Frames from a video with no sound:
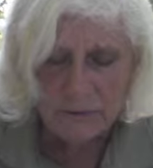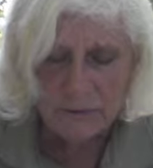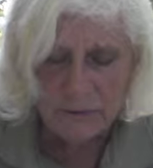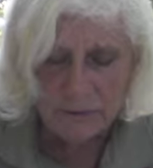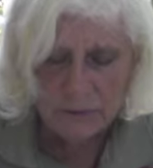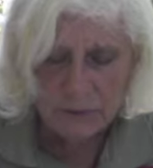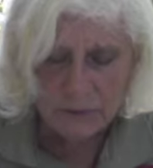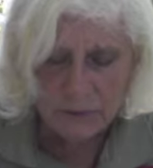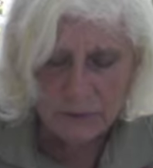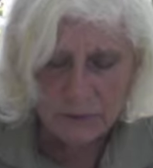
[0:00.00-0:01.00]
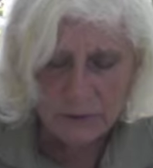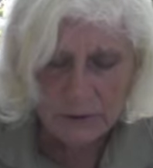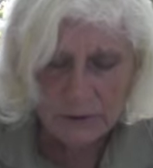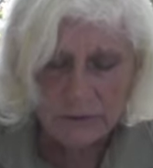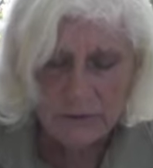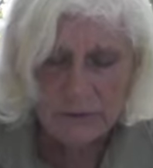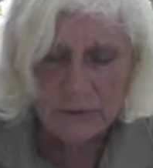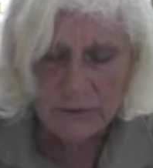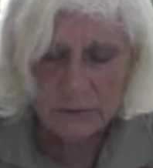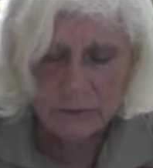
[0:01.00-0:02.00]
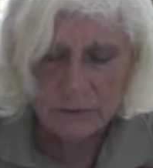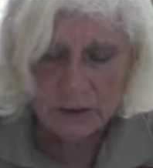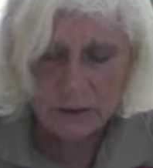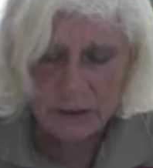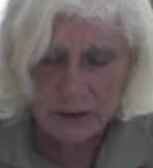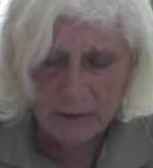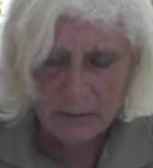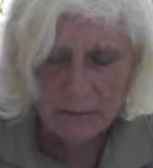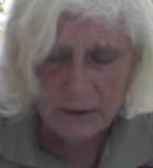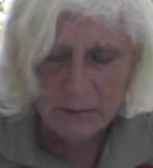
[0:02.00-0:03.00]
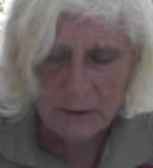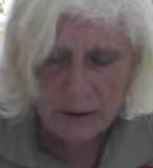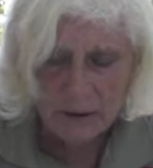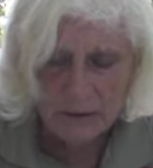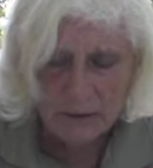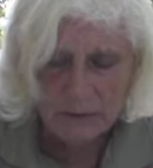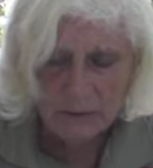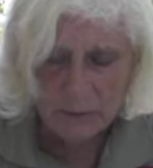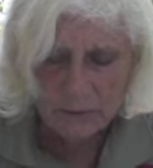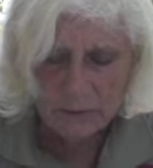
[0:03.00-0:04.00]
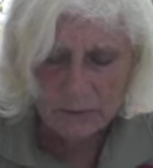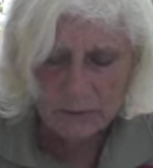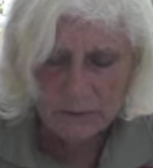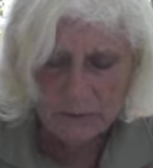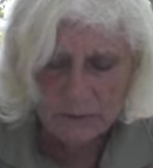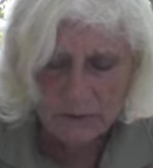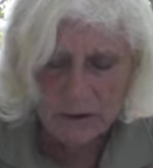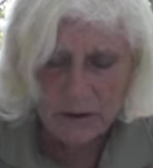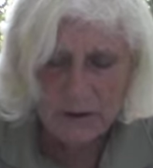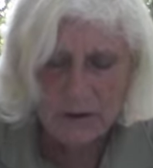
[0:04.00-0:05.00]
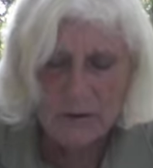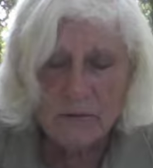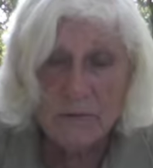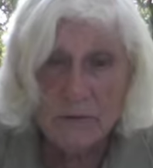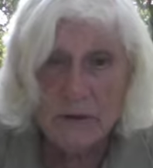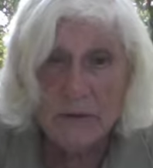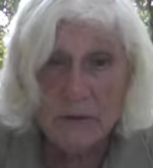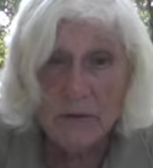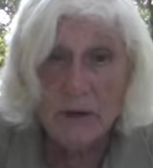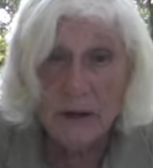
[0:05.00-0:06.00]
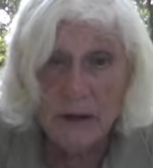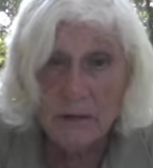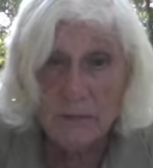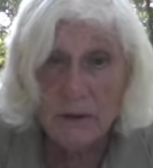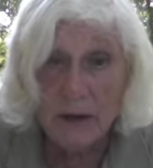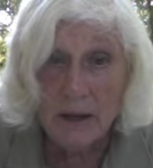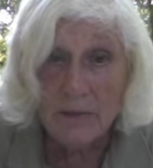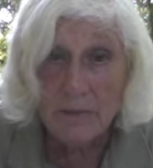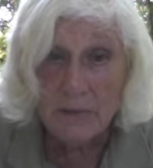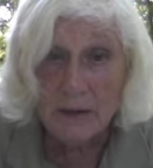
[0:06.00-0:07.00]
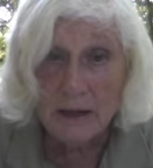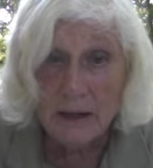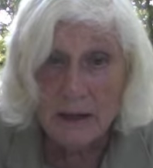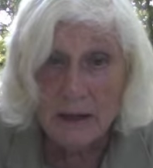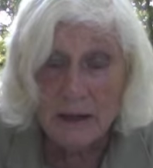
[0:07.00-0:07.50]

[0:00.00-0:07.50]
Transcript: to you so you can help me bear these burdens. With your help, I pray.